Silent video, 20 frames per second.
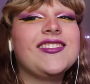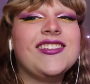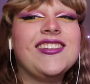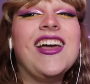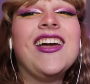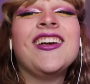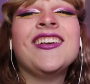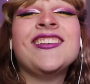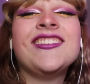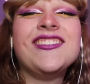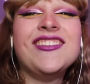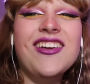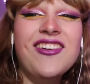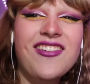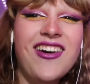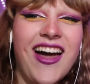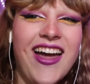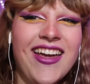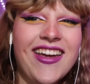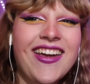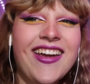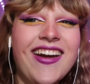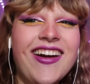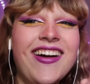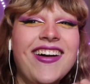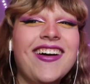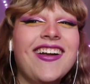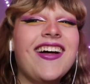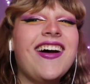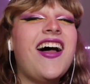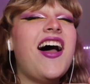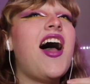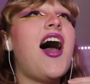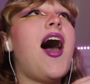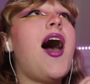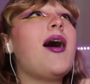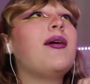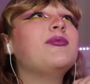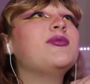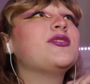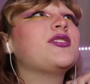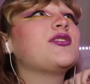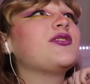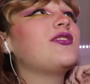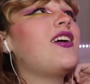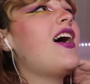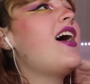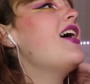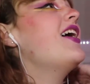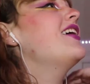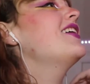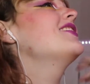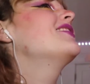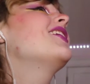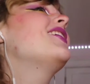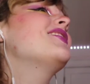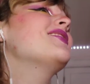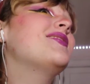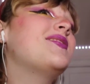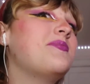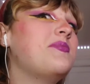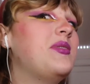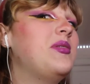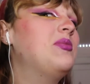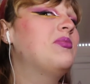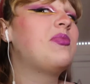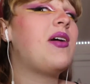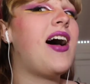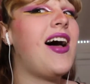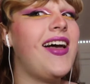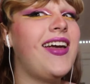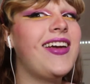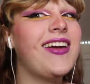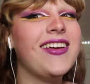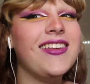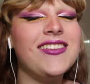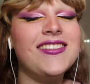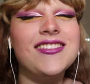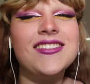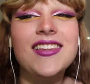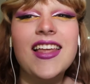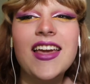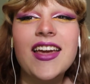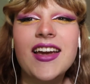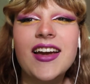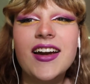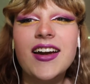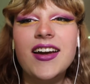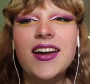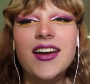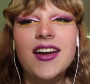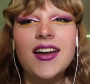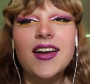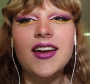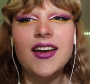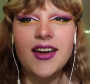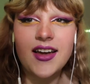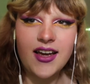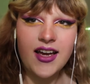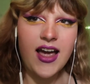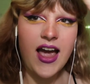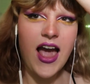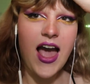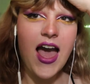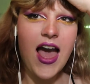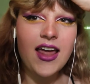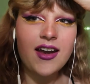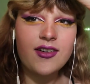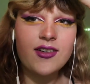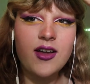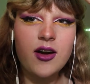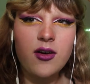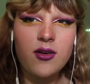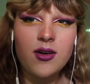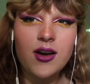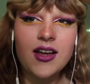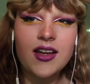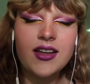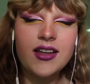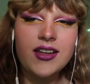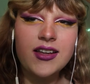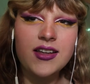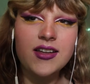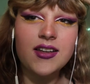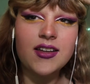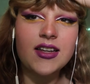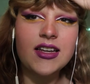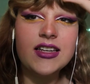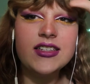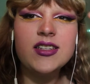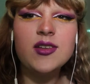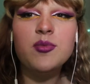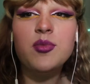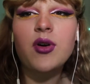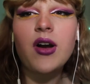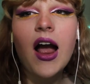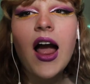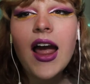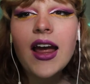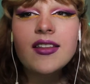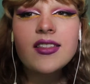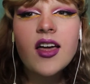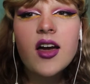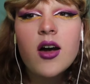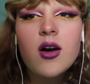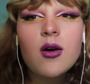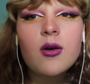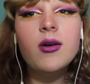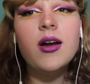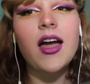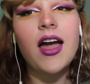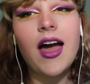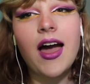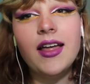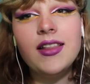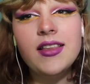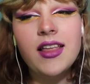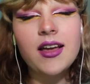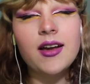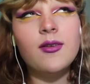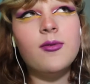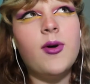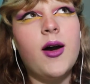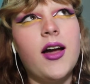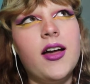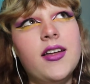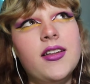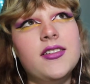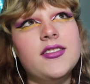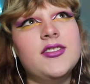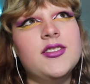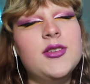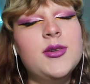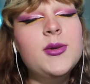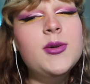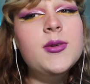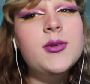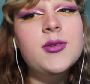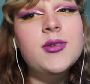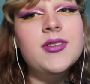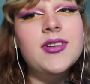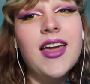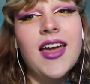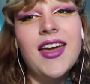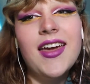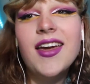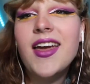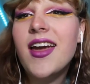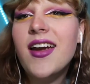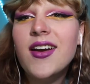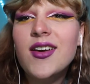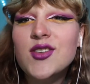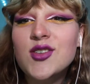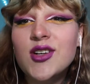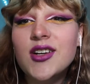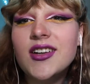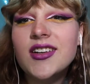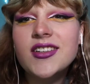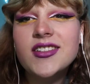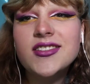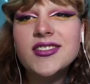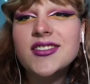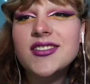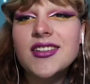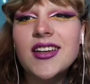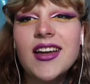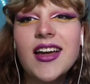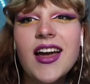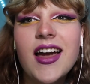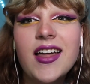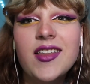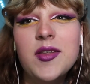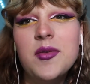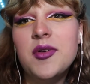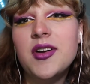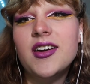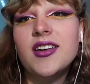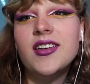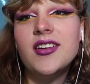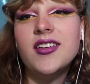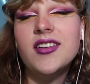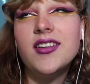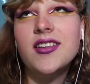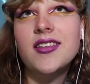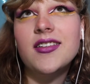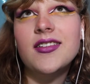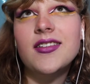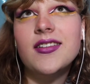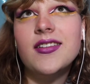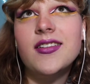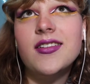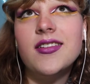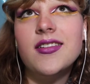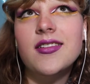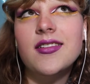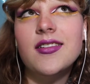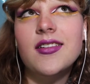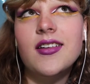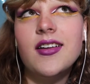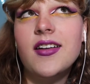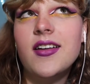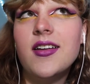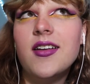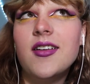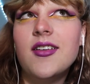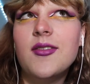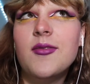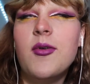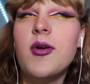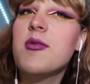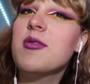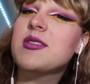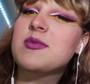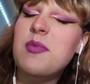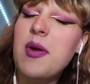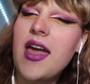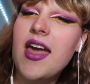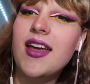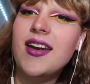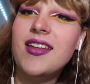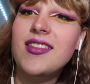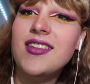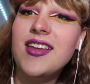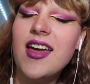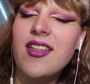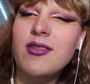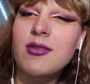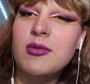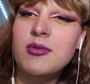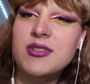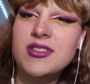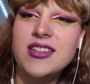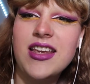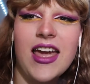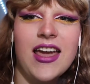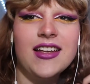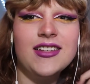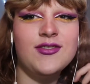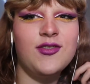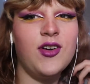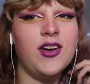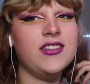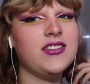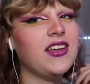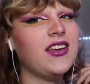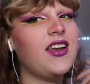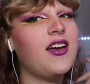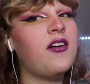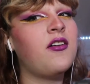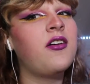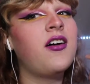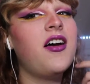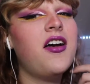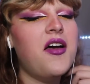so I can't, I'm trying not to be biased. Like, I don't know. Is it Pride though? It had like what, two gay characters and they were, one was pan and the other one was gay as far as I know.